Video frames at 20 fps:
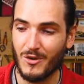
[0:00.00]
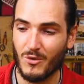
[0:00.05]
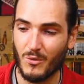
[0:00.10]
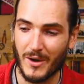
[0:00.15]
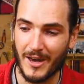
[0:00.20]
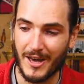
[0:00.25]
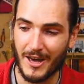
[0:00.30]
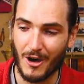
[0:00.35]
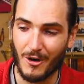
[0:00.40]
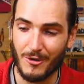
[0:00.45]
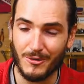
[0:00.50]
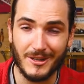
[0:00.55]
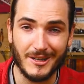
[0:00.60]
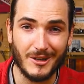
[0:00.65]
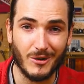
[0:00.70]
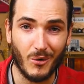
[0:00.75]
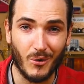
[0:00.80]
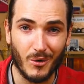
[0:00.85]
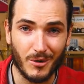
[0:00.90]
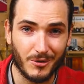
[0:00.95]
where
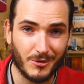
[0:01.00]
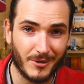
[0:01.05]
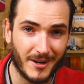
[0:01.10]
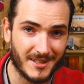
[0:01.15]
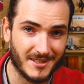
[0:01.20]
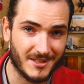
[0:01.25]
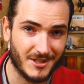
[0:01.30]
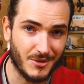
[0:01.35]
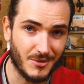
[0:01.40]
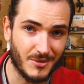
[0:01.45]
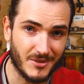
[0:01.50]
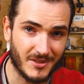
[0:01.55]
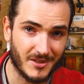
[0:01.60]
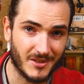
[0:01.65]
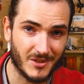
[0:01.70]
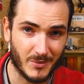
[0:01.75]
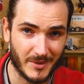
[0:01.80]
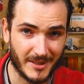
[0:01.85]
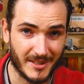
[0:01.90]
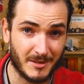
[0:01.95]
only authorized
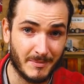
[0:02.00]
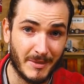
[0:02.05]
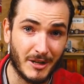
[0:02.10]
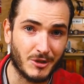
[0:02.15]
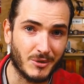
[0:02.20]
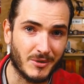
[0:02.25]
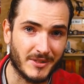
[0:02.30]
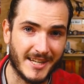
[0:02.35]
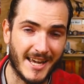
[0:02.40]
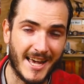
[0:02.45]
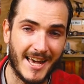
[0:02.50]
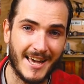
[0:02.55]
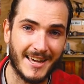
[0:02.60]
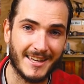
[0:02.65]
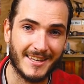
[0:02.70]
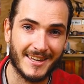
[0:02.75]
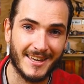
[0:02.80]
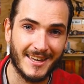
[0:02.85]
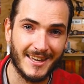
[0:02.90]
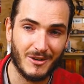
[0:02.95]
users with a special
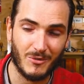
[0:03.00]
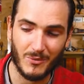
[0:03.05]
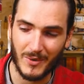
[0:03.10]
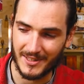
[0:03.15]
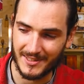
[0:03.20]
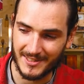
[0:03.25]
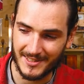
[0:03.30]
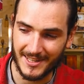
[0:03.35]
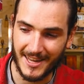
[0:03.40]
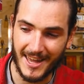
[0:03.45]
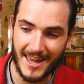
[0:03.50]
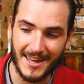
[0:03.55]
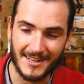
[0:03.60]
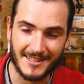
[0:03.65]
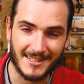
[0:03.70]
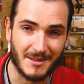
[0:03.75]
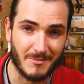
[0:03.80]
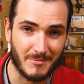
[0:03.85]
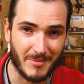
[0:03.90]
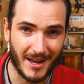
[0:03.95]
tag when
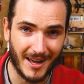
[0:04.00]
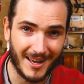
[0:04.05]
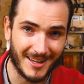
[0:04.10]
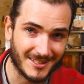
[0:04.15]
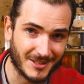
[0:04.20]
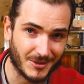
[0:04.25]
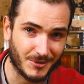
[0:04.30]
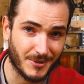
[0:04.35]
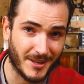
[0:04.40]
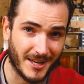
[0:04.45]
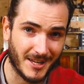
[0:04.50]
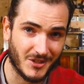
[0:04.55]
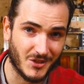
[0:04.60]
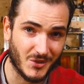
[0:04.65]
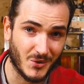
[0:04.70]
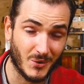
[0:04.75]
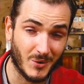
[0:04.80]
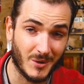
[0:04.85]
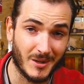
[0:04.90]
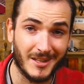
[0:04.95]
scanned, can pass through that
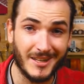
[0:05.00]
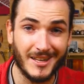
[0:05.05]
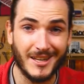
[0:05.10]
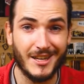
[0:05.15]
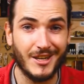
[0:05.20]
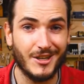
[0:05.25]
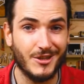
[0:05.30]
door.